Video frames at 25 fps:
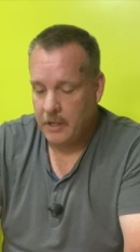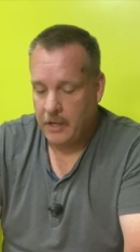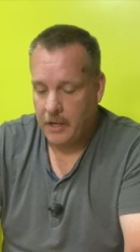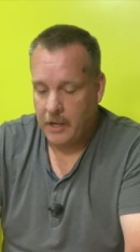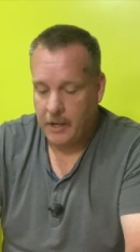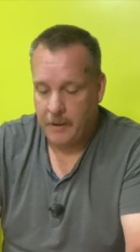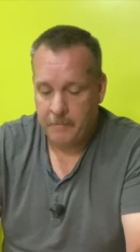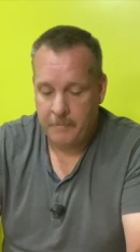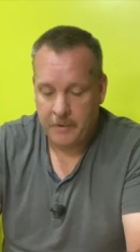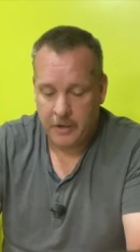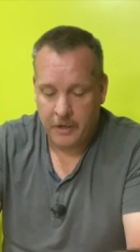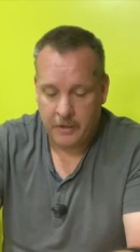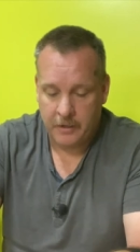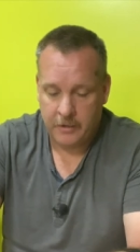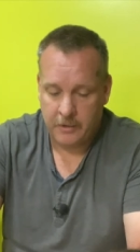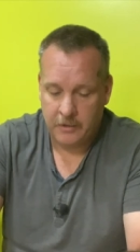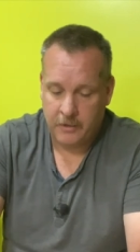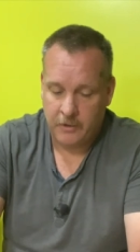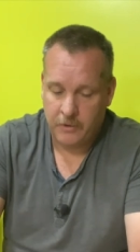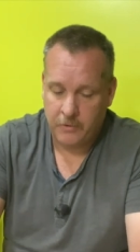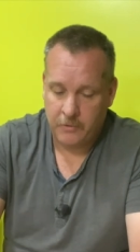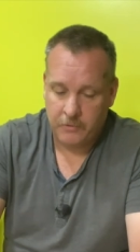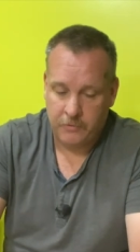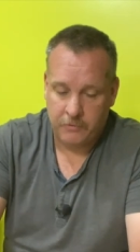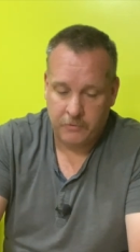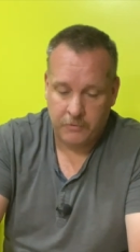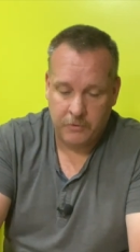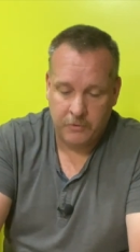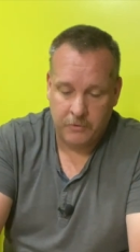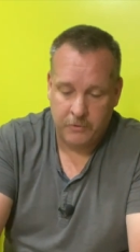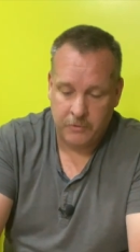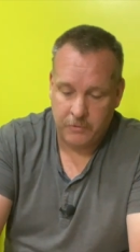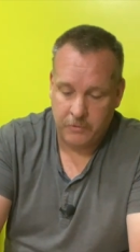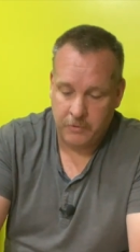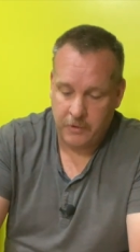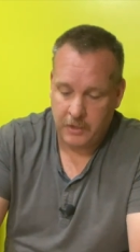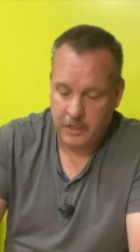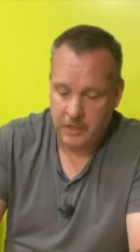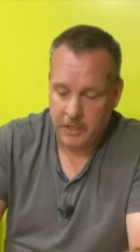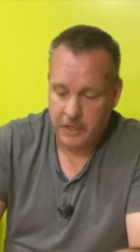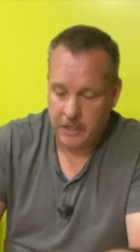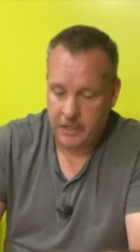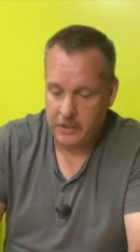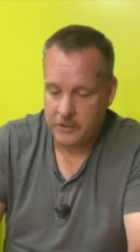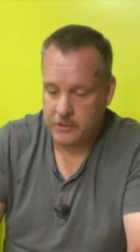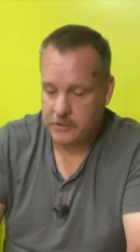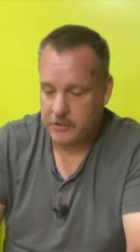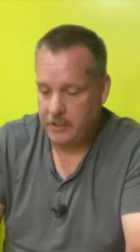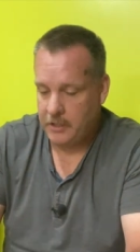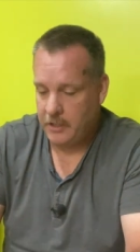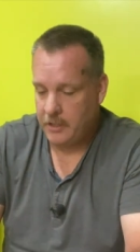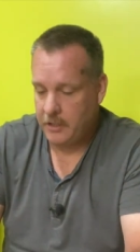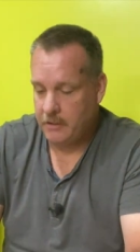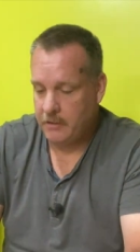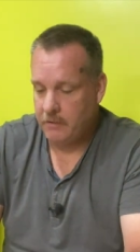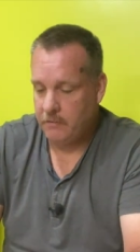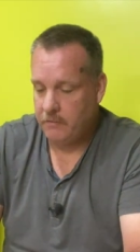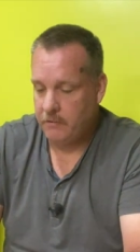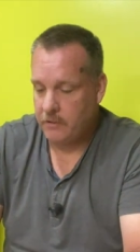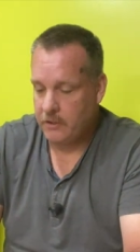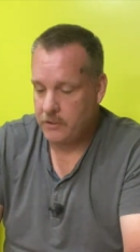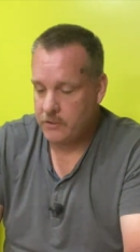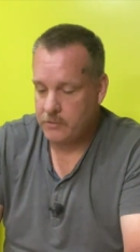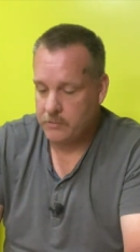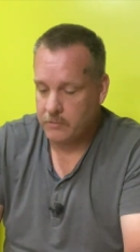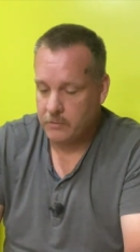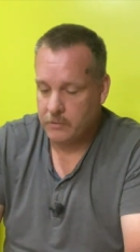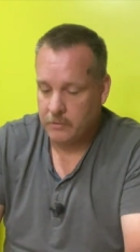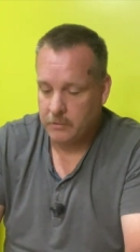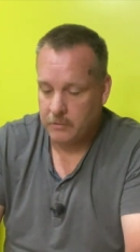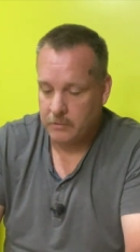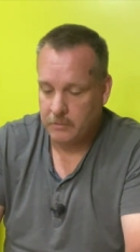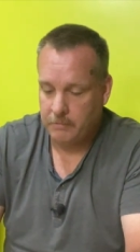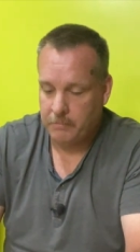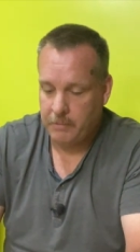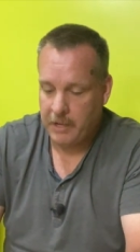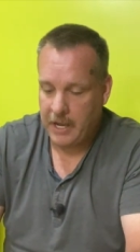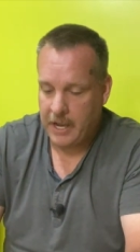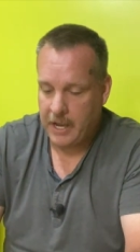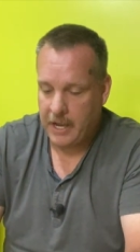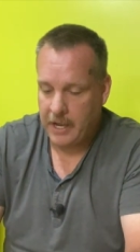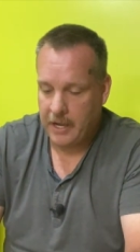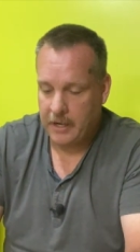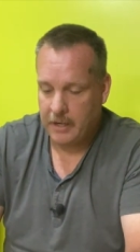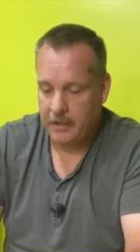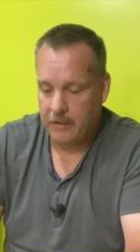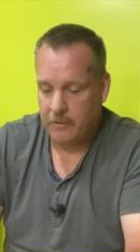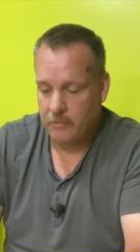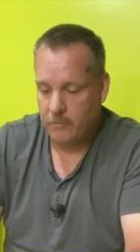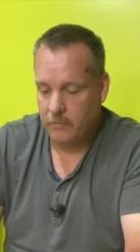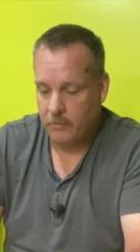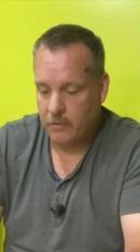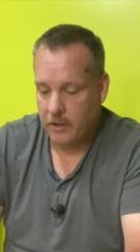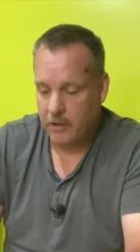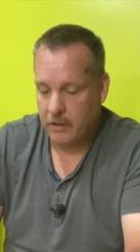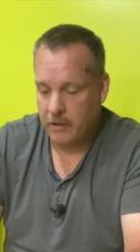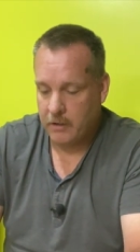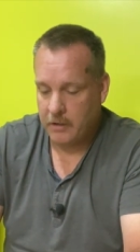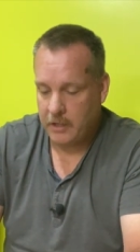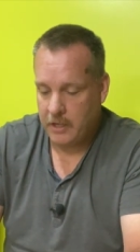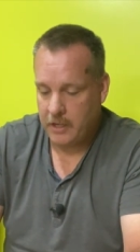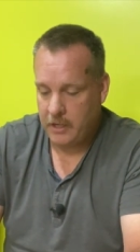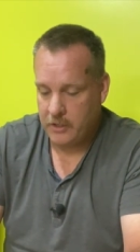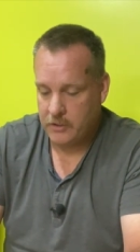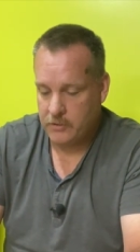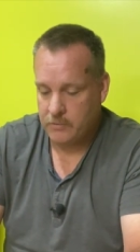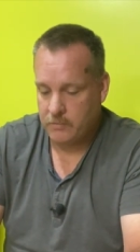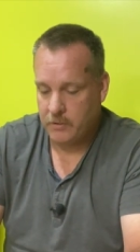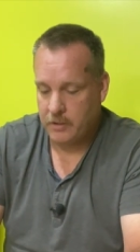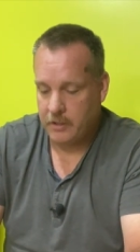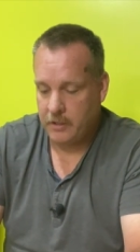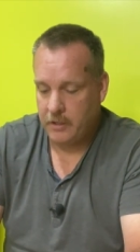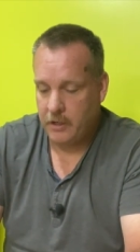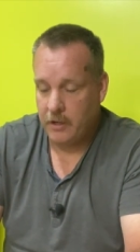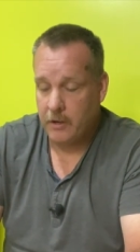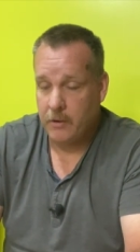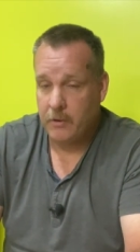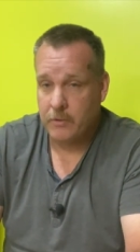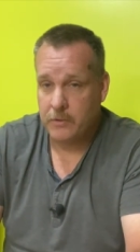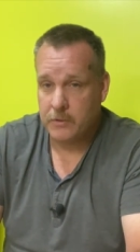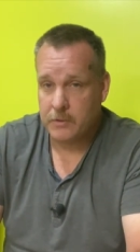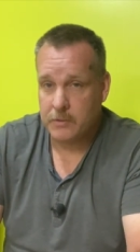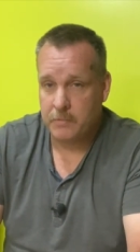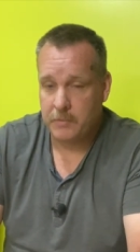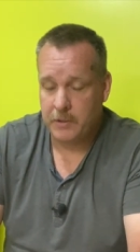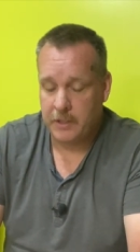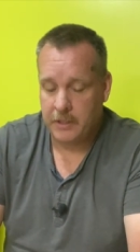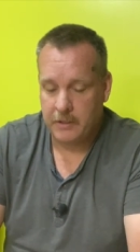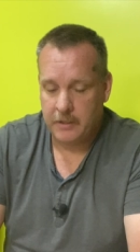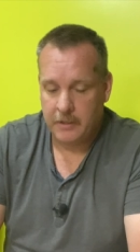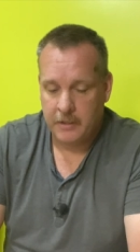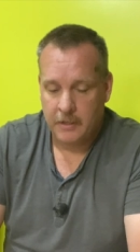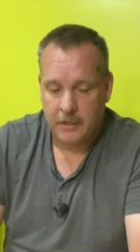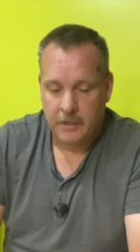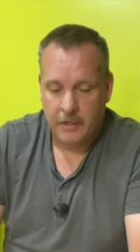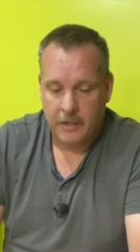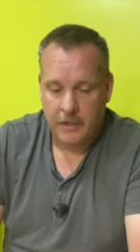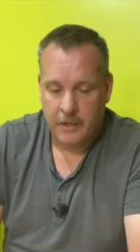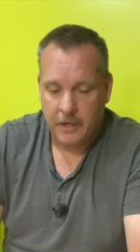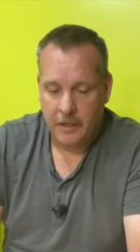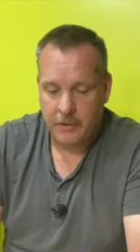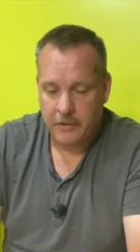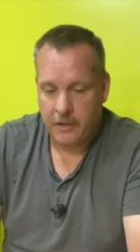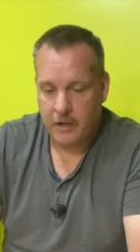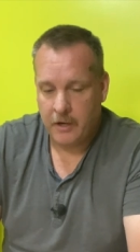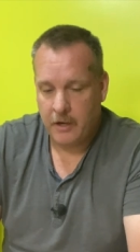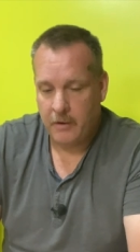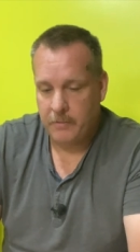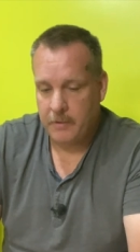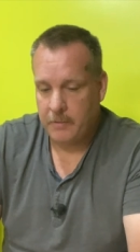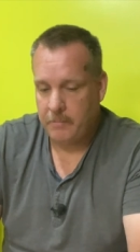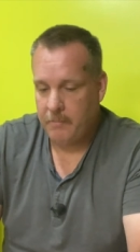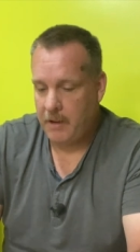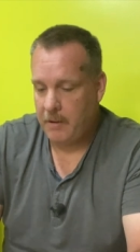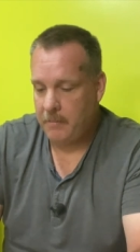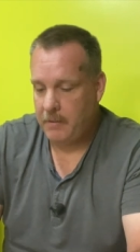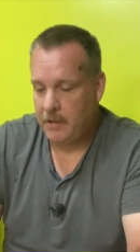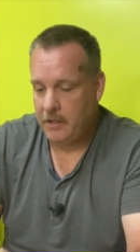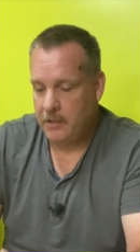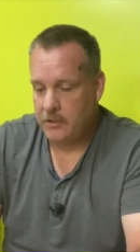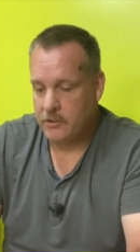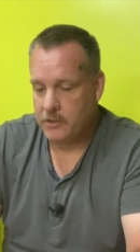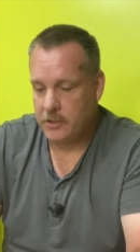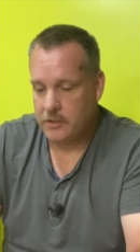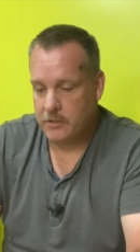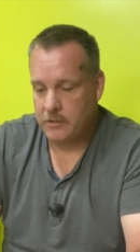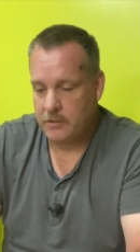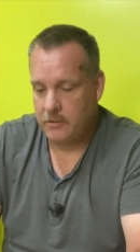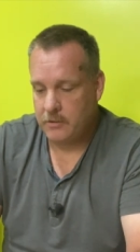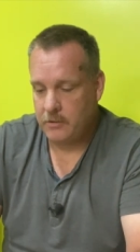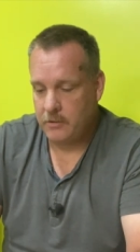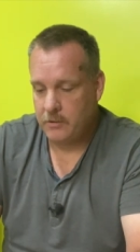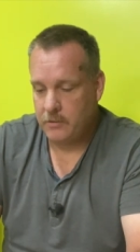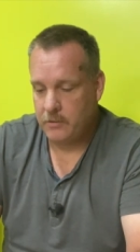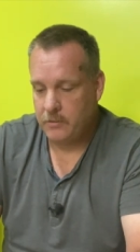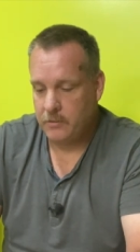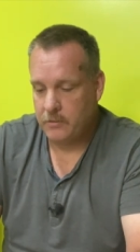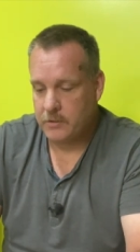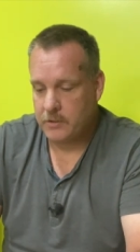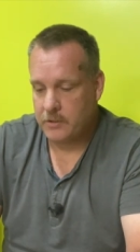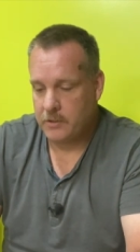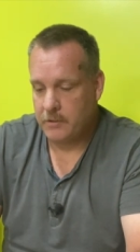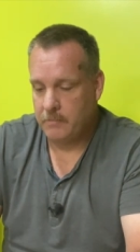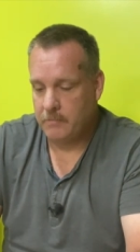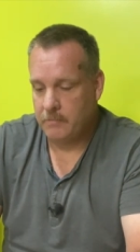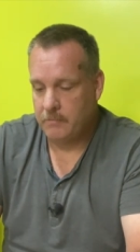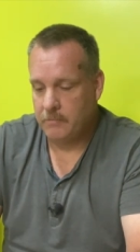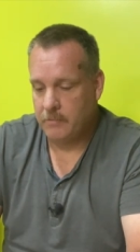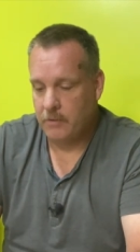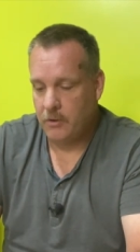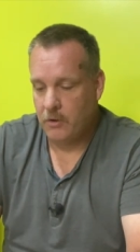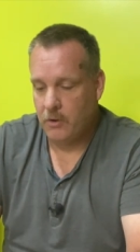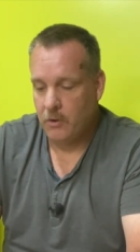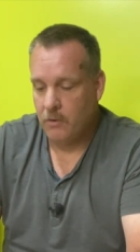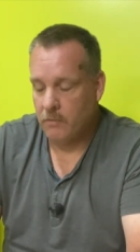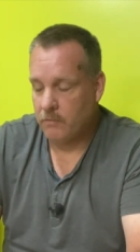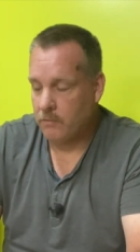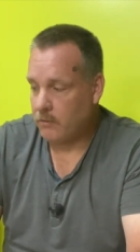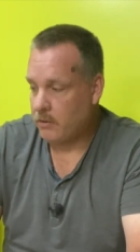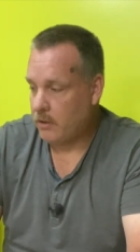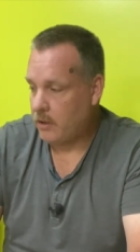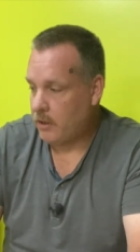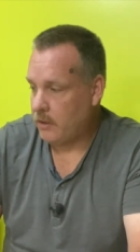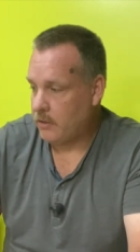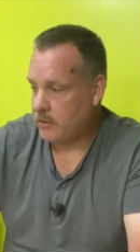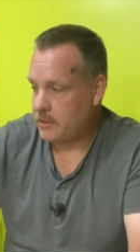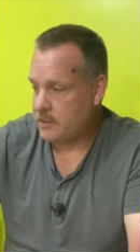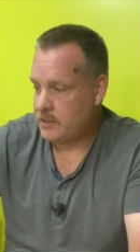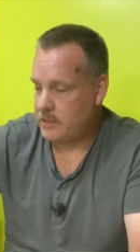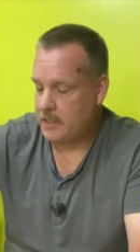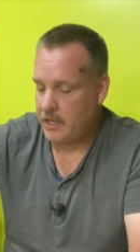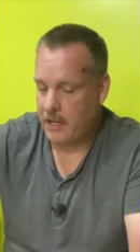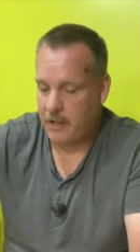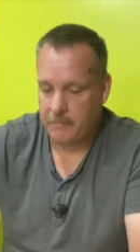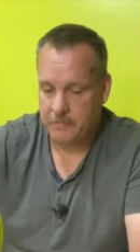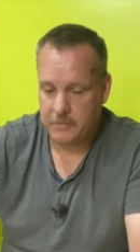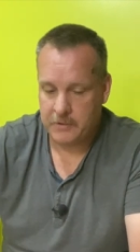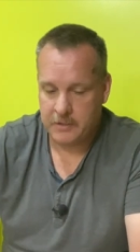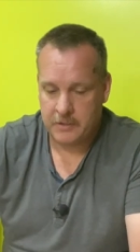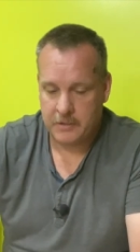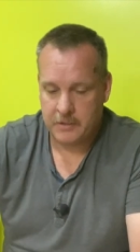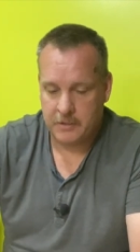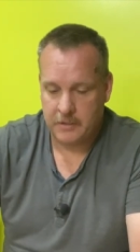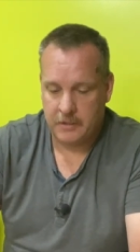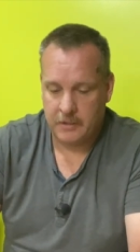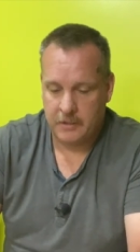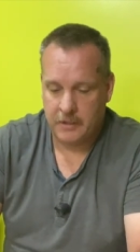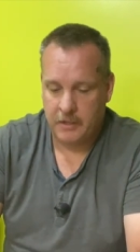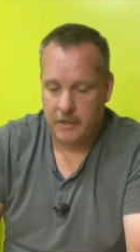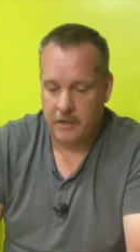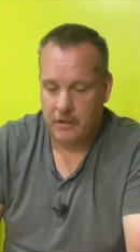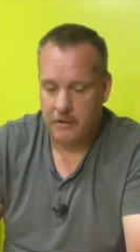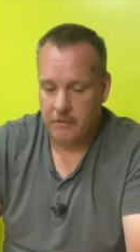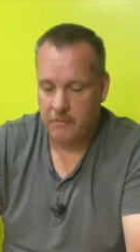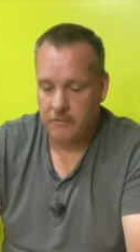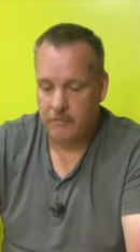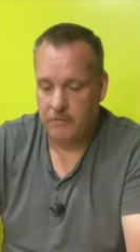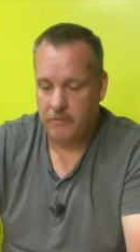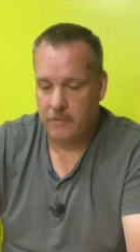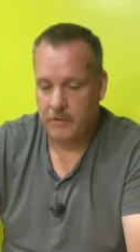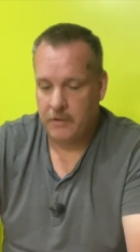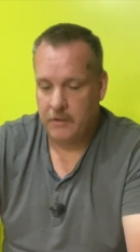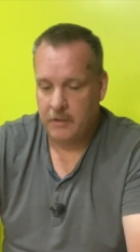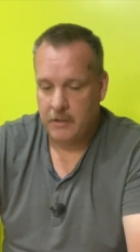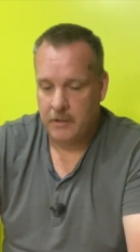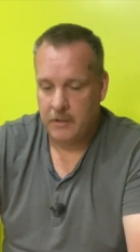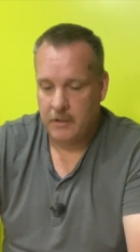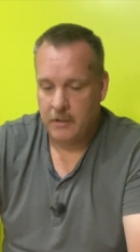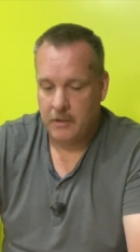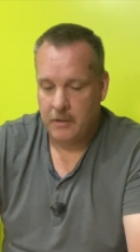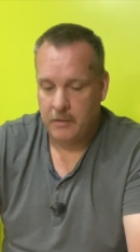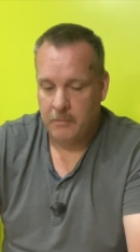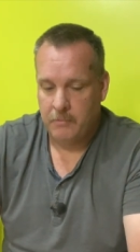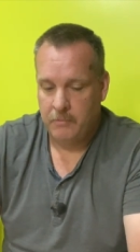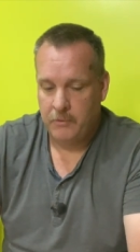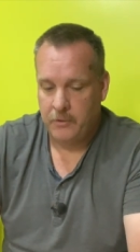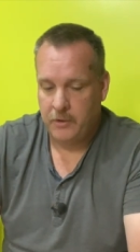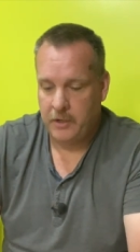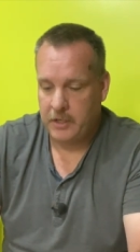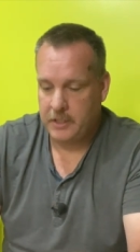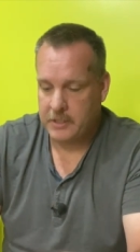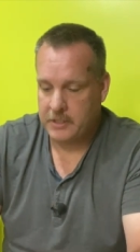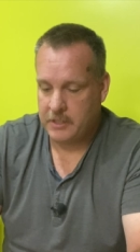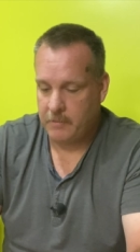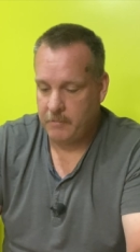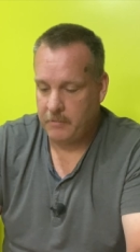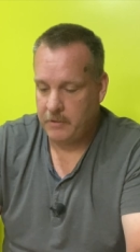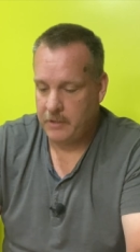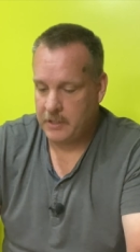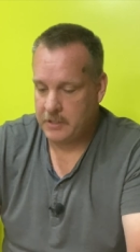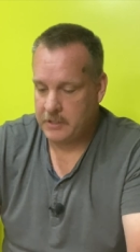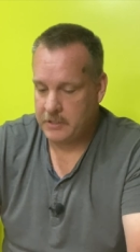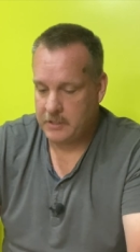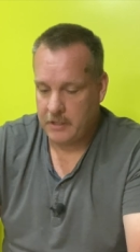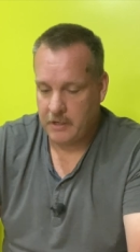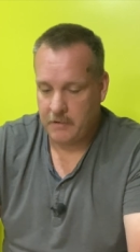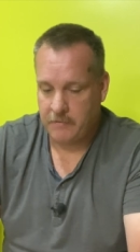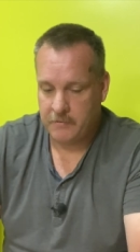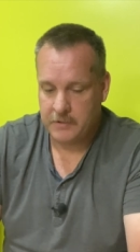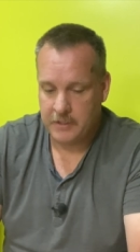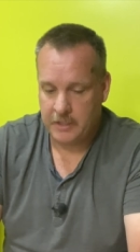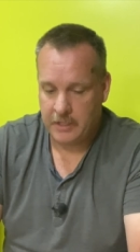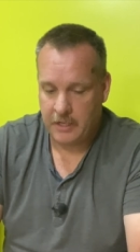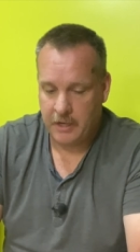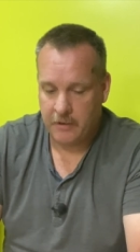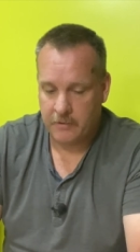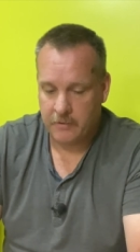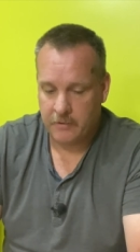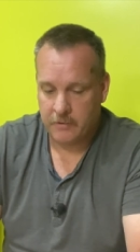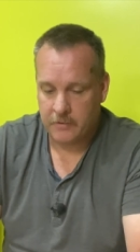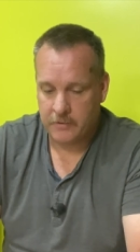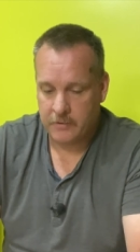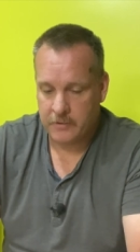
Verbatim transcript: I'm not going to go through each individual bag and where each one goes, but I thought I would maybe just do some overall steps of putting some of this stuff together.